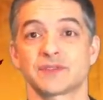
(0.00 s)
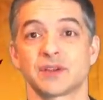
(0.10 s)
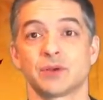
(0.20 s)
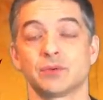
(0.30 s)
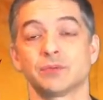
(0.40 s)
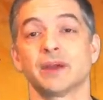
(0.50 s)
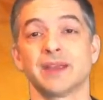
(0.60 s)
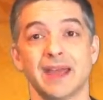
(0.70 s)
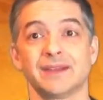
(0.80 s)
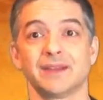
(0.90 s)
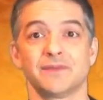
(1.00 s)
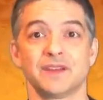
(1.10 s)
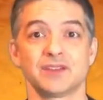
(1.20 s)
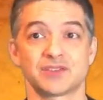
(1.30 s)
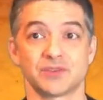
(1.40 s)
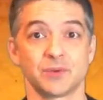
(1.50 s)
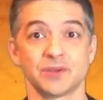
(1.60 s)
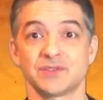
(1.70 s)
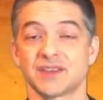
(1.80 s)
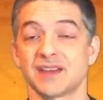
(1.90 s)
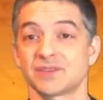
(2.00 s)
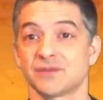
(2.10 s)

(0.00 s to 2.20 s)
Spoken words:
So again, if he's showing you signs,